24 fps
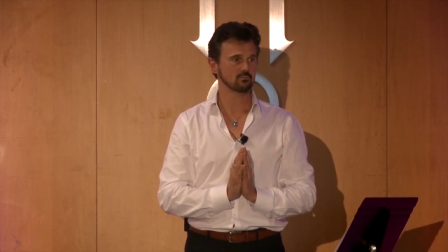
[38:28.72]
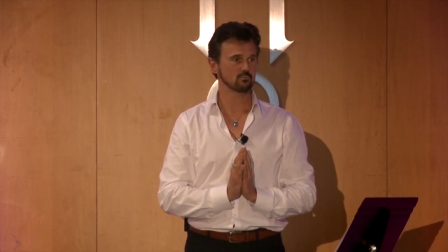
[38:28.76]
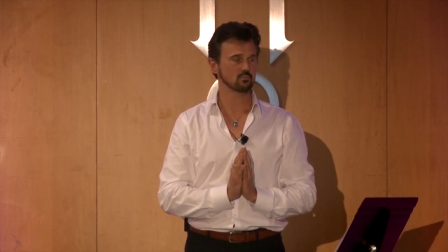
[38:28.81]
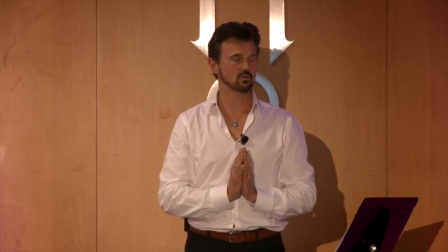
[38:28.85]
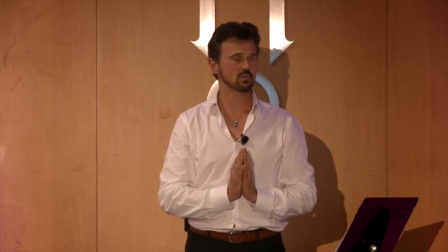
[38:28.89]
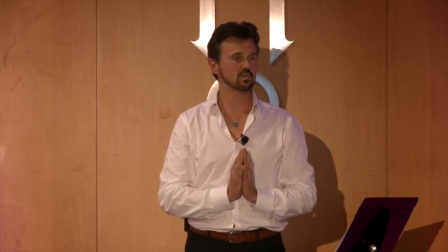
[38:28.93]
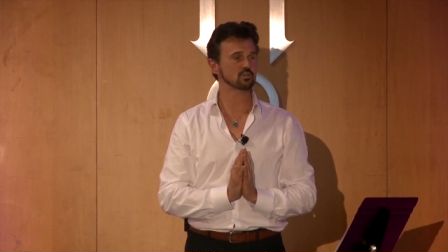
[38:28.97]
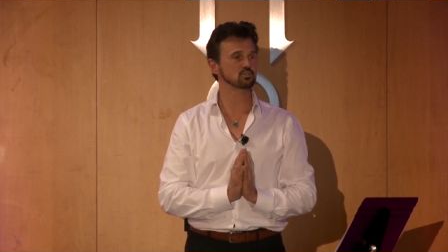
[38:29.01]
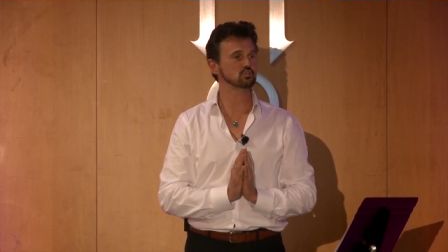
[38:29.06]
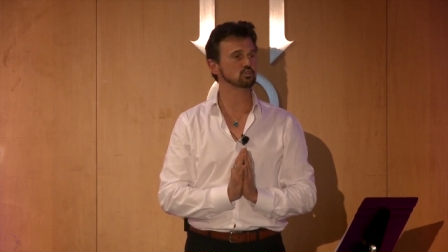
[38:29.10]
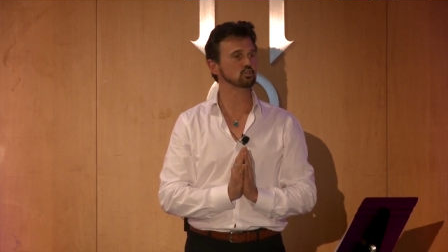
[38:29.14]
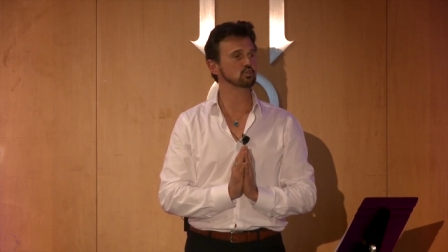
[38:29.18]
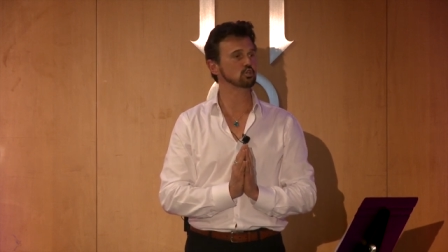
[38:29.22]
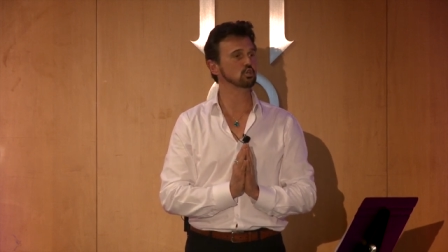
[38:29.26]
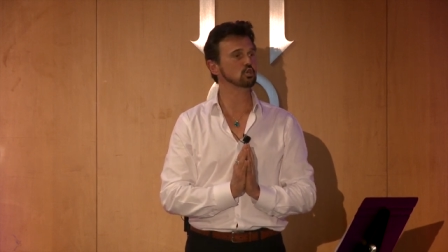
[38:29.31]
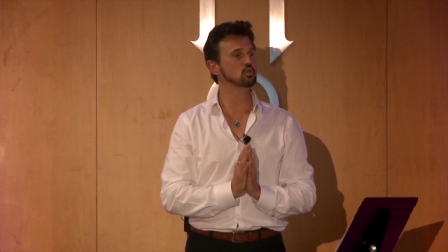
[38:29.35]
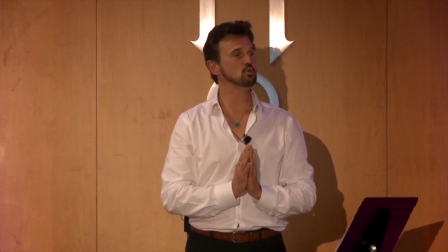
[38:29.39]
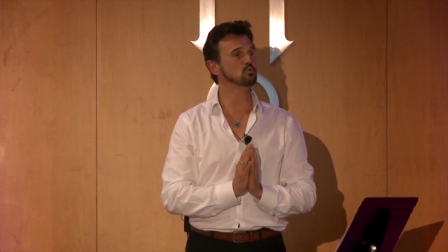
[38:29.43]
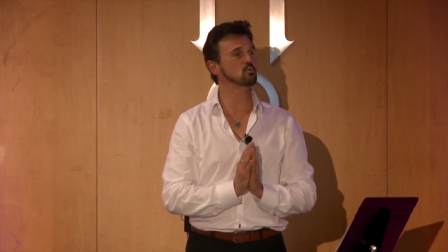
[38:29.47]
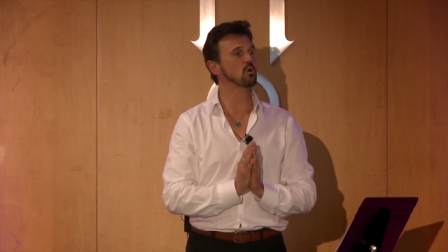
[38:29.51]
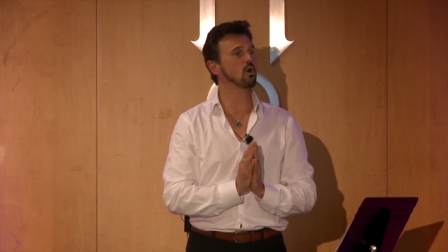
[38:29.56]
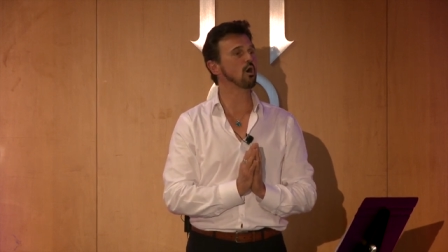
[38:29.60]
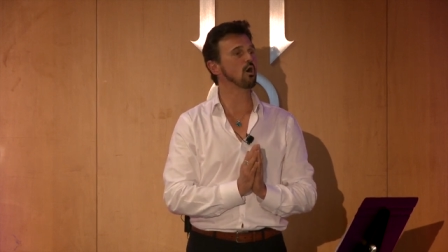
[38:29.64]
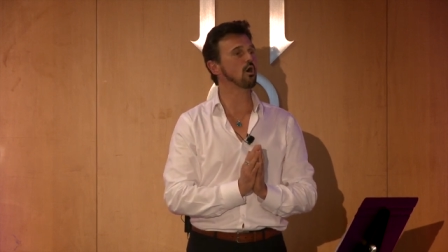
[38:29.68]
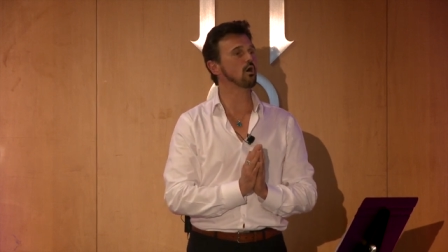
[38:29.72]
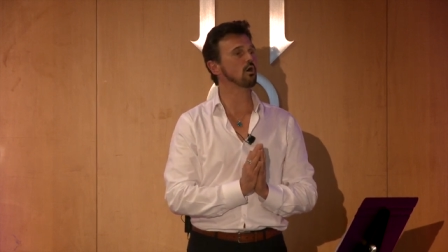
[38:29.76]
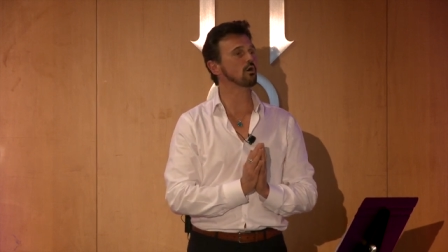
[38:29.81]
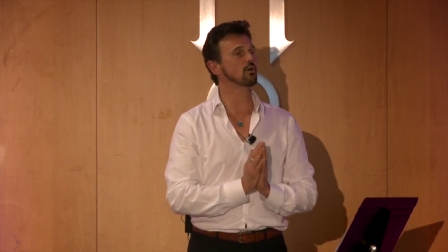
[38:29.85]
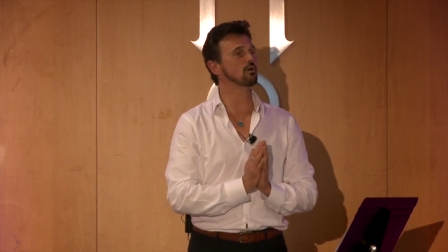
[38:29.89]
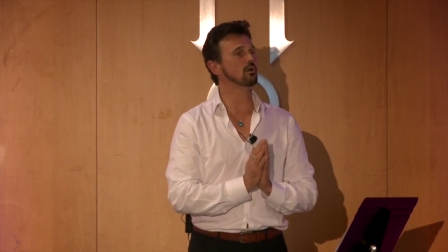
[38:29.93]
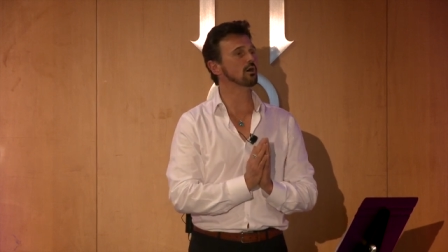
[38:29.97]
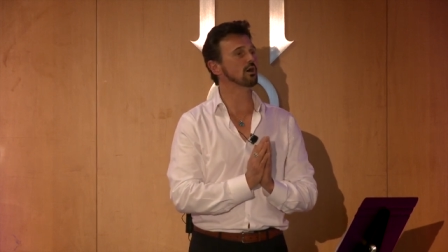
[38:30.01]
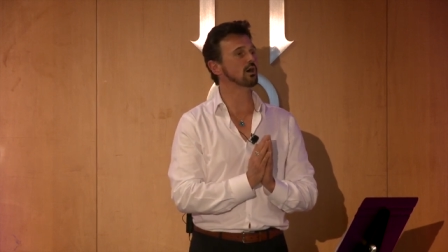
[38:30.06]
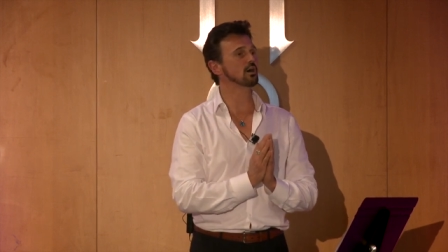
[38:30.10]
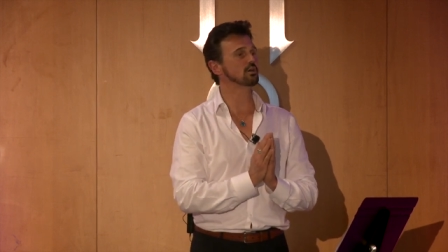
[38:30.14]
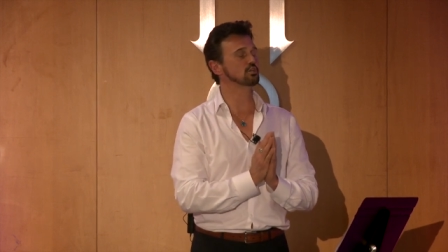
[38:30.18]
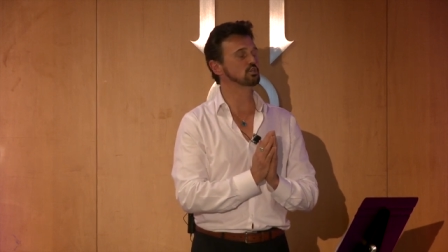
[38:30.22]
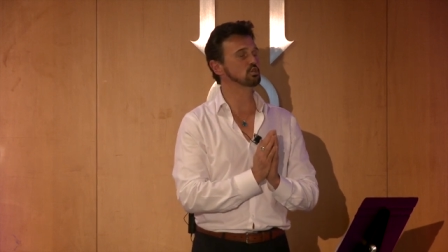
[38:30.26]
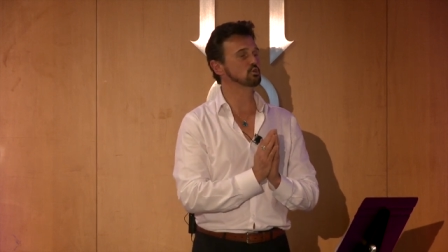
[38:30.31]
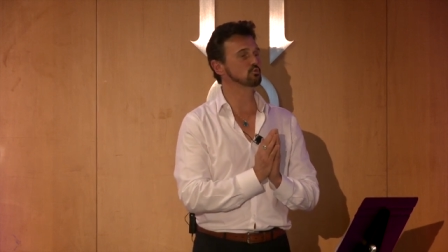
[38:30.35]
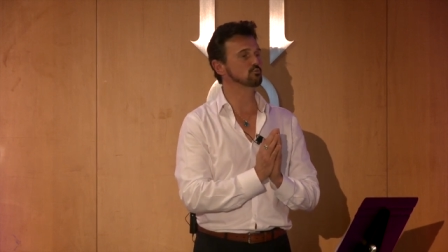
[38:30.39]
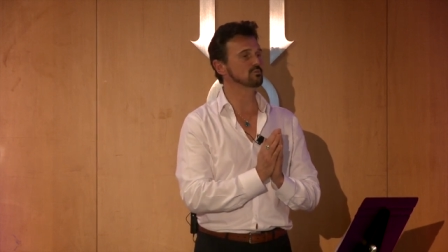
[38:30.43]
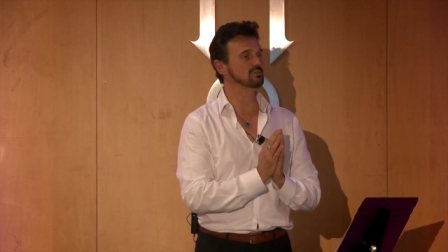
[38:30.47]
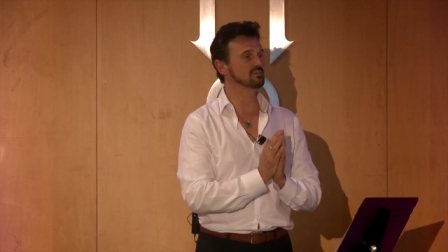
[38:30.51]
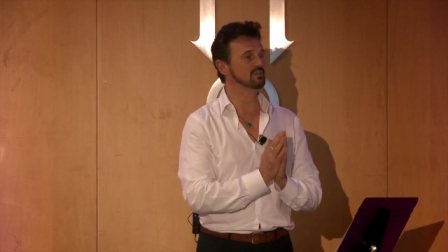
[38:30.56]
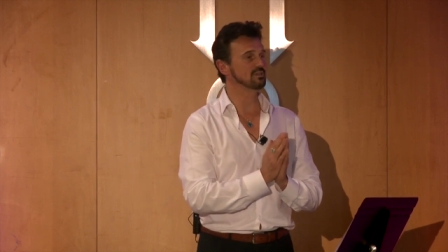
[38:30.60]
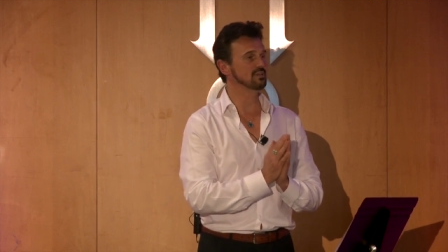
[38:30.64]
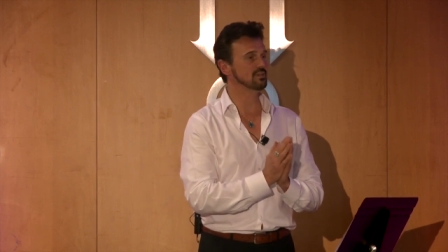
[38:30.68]
because you are a
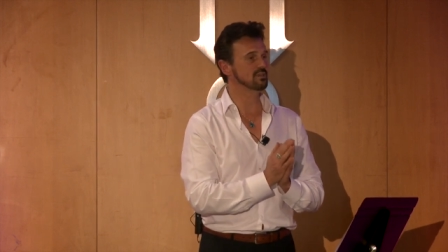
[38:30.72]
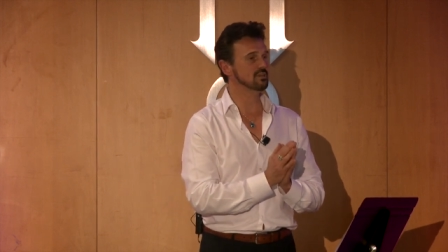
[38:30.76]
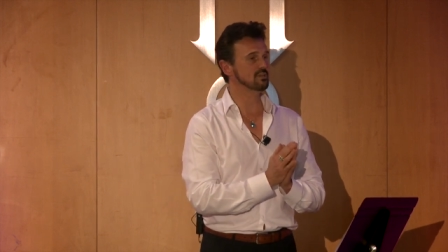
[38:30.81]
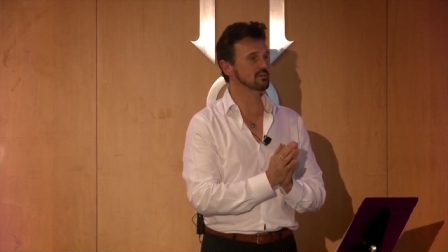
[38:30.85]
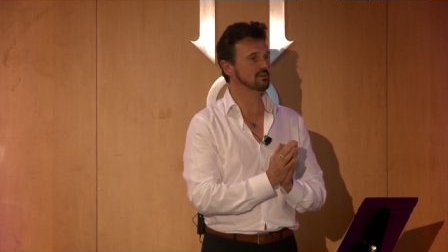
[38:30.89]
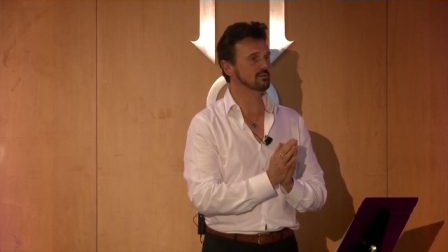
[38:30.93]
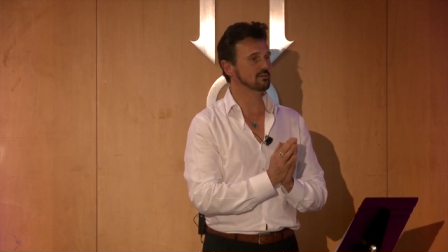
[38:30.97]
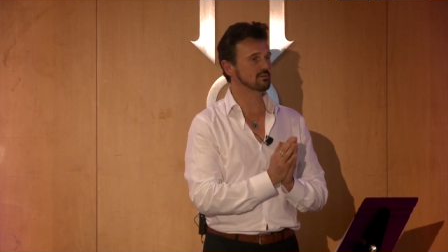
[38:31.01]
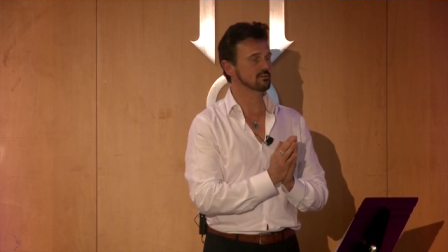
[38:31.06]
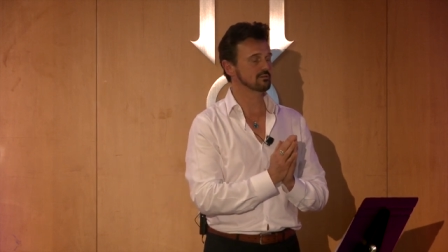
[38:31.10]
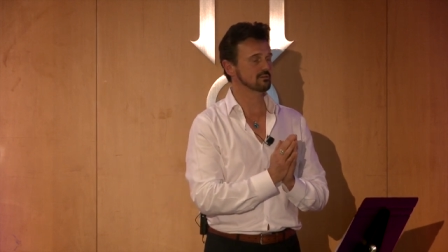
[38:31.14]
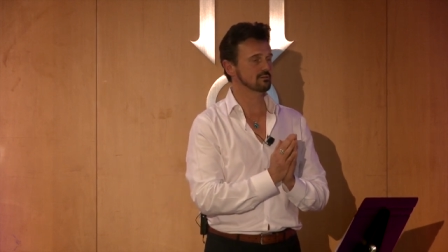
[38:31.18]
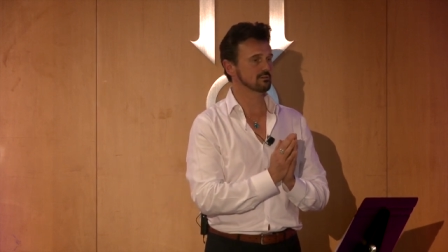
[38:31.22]
unique